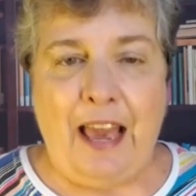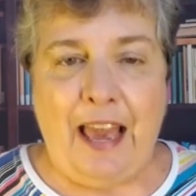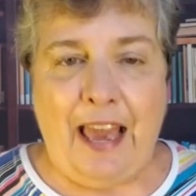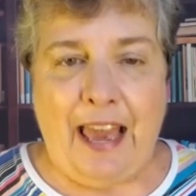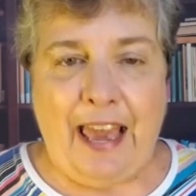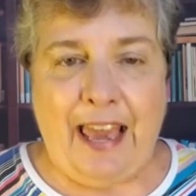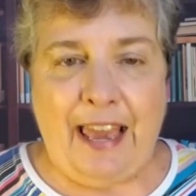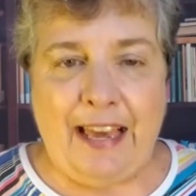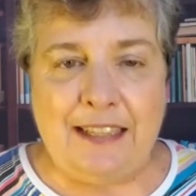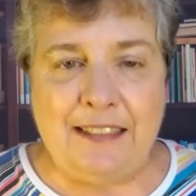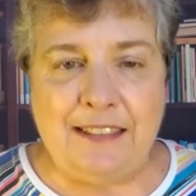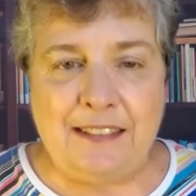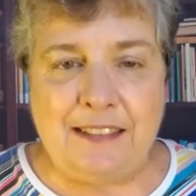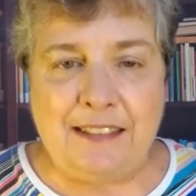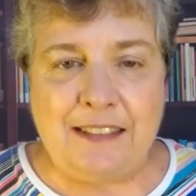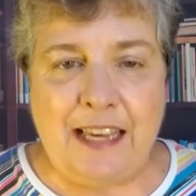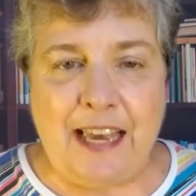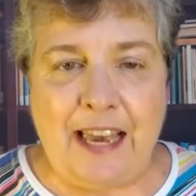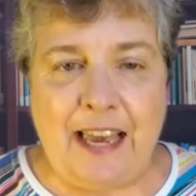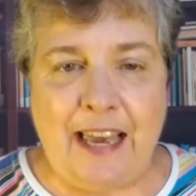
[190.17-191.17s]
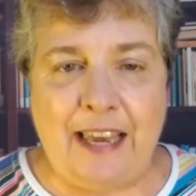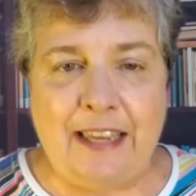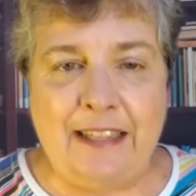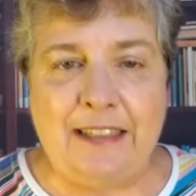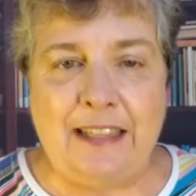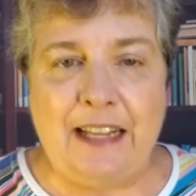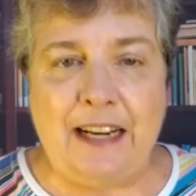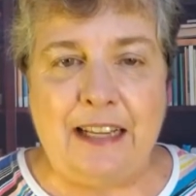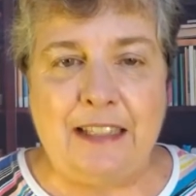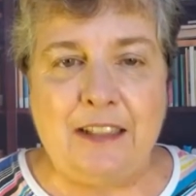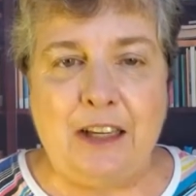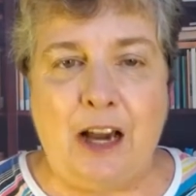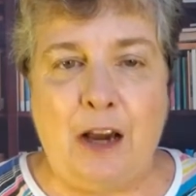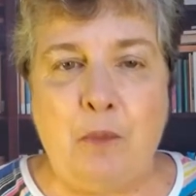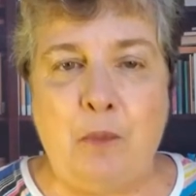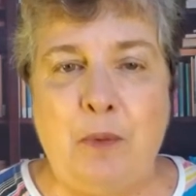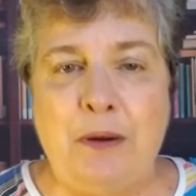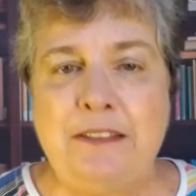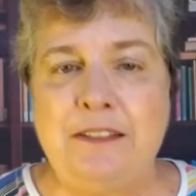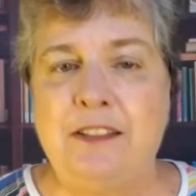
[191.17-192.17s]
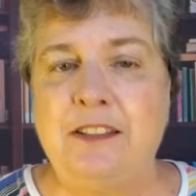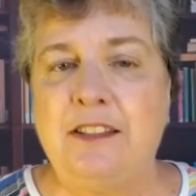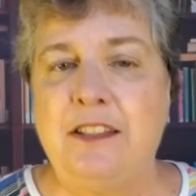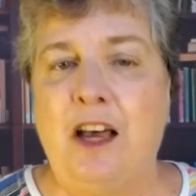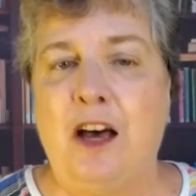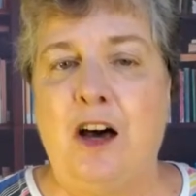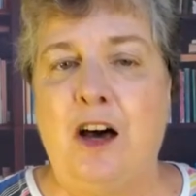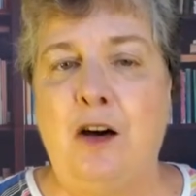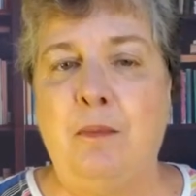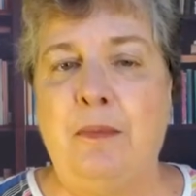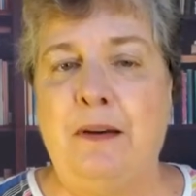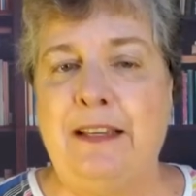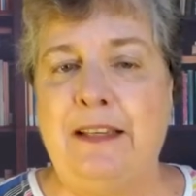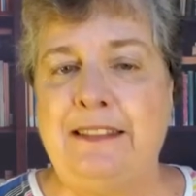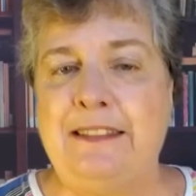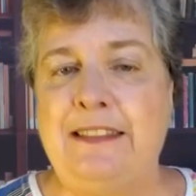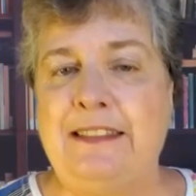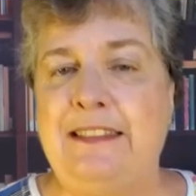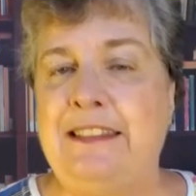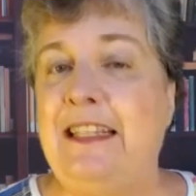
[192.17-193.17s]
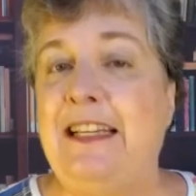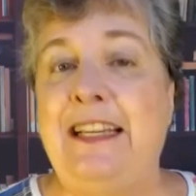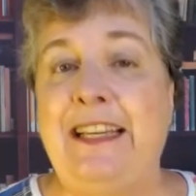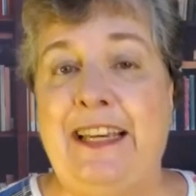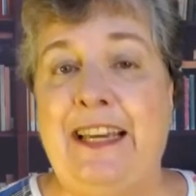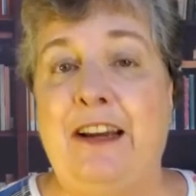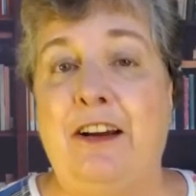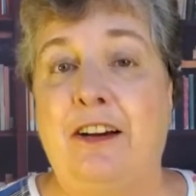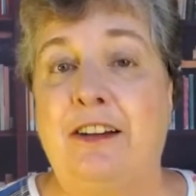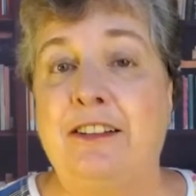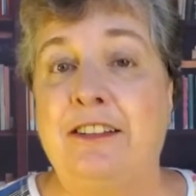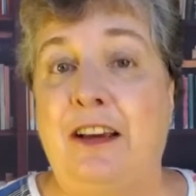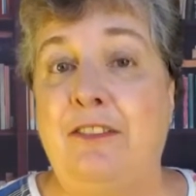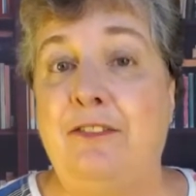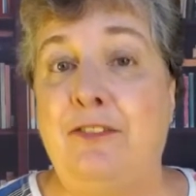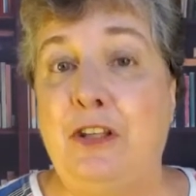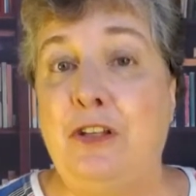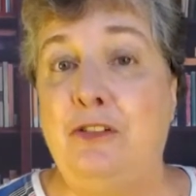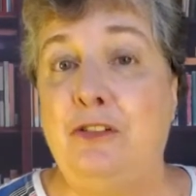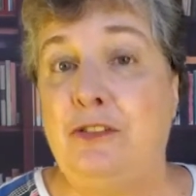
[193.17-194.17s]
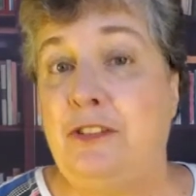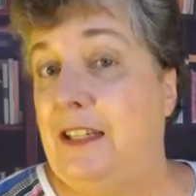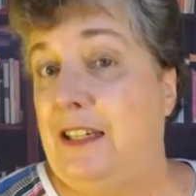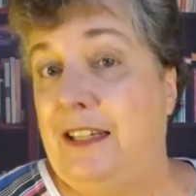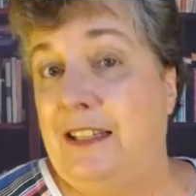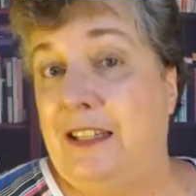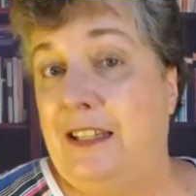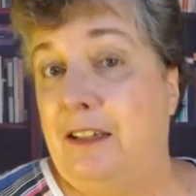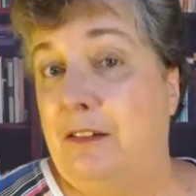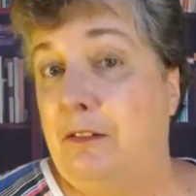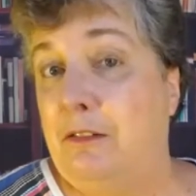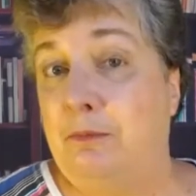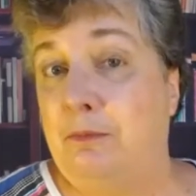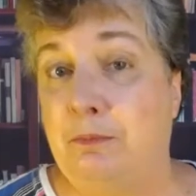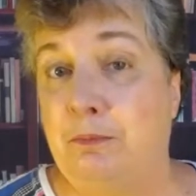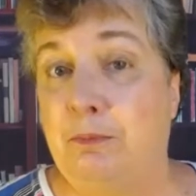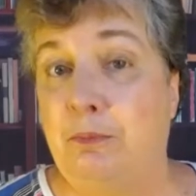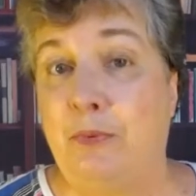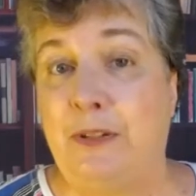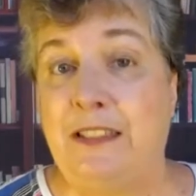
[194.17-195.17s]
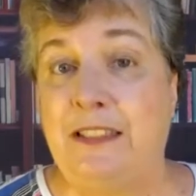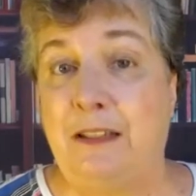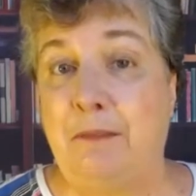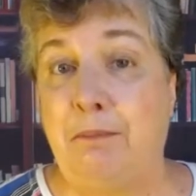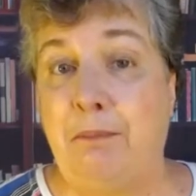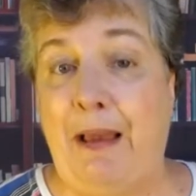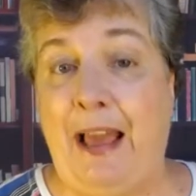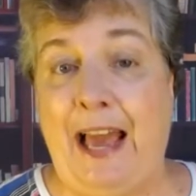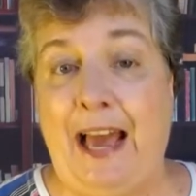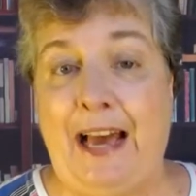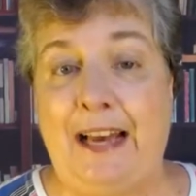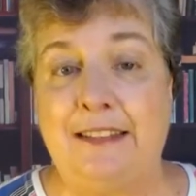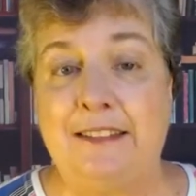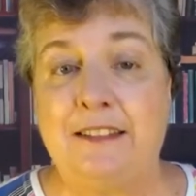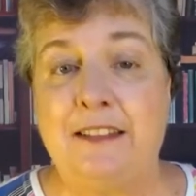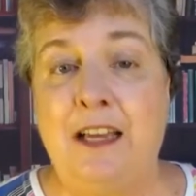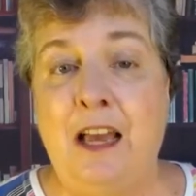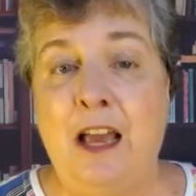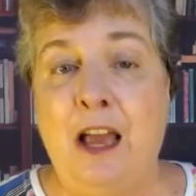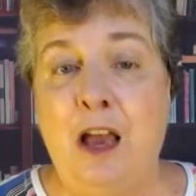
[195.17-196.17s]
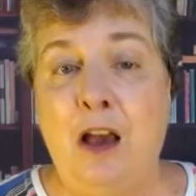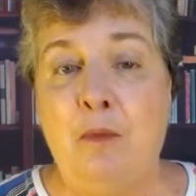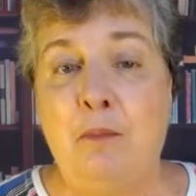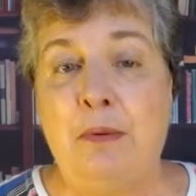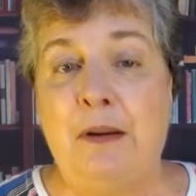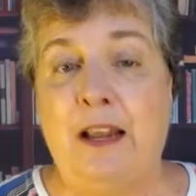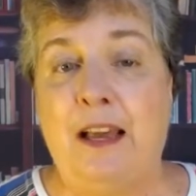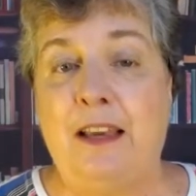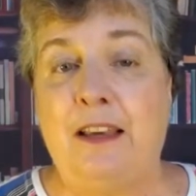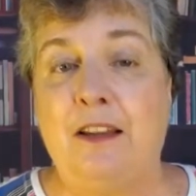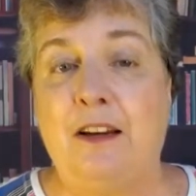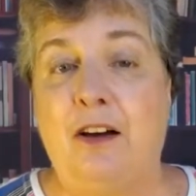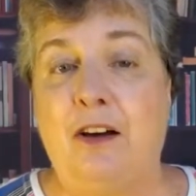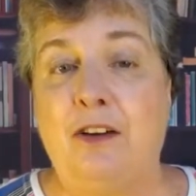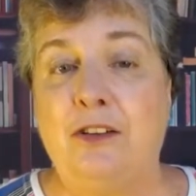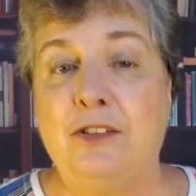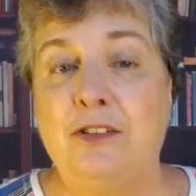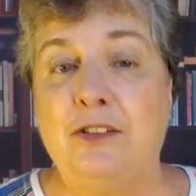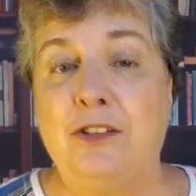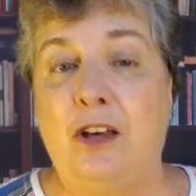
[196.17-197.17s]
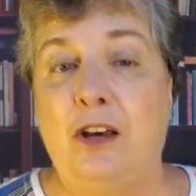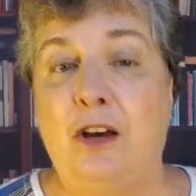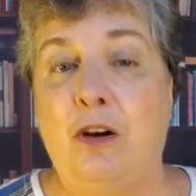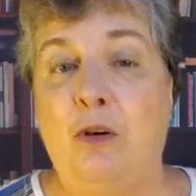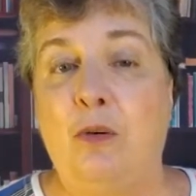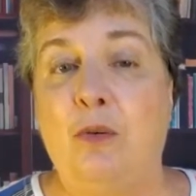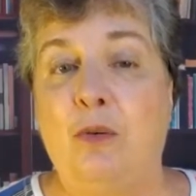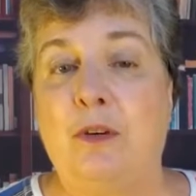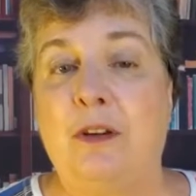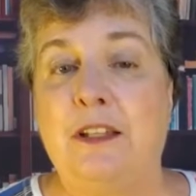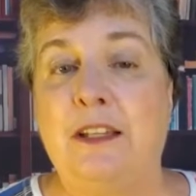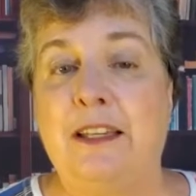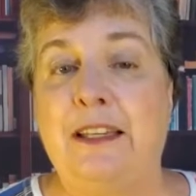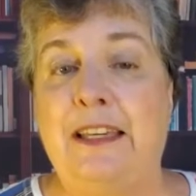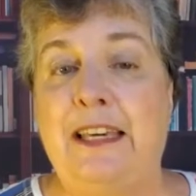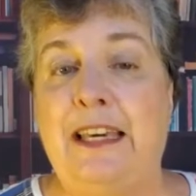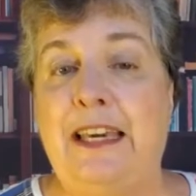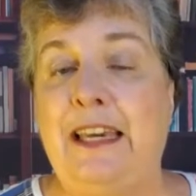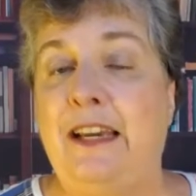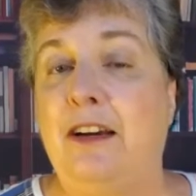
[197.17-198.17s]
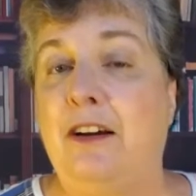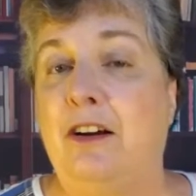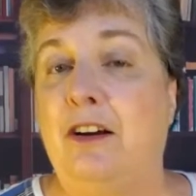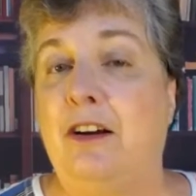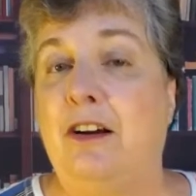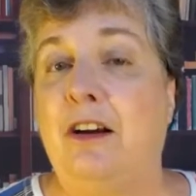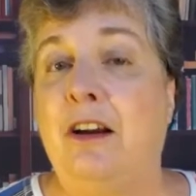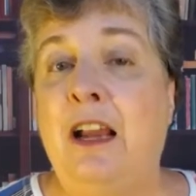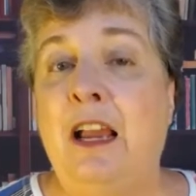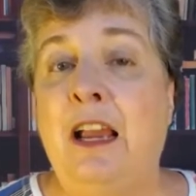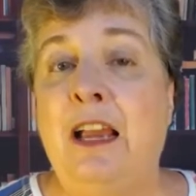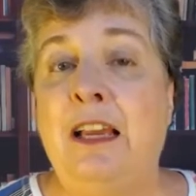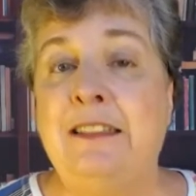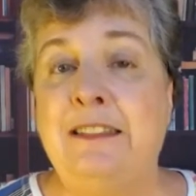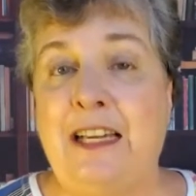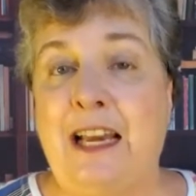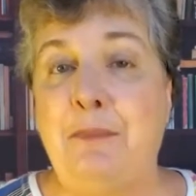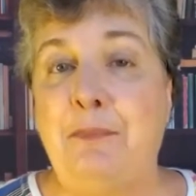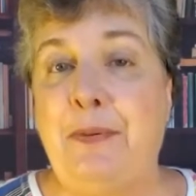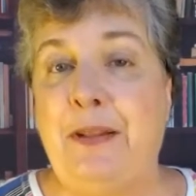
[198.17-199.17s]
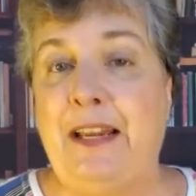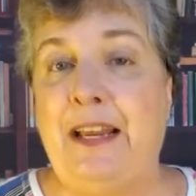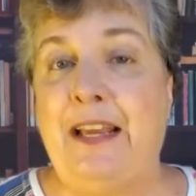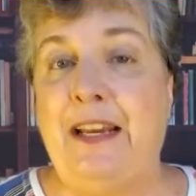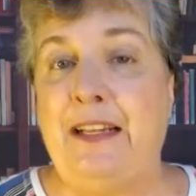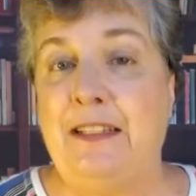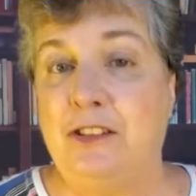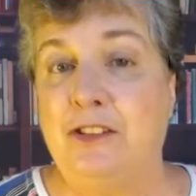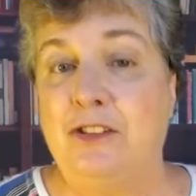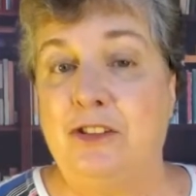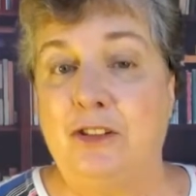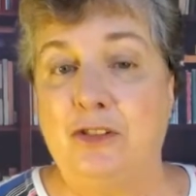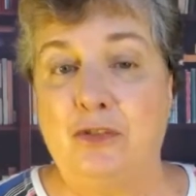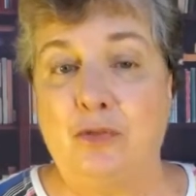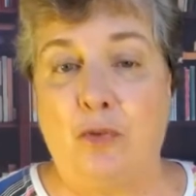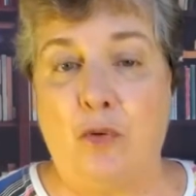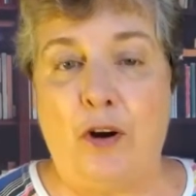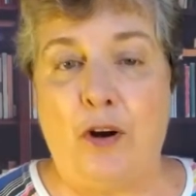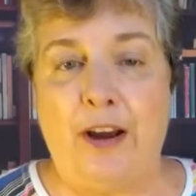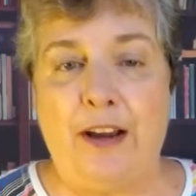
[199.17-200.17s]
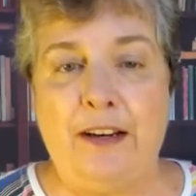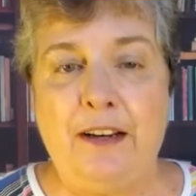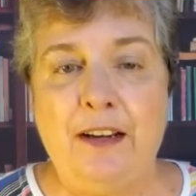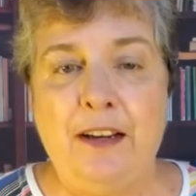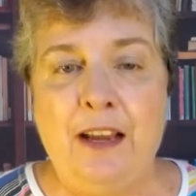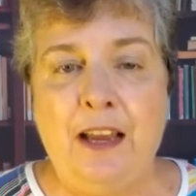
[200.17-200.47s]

and say that, yeah, I want sum. It's sitting here because I've used it in the recent past, but I could also click here, type it in, and search for it.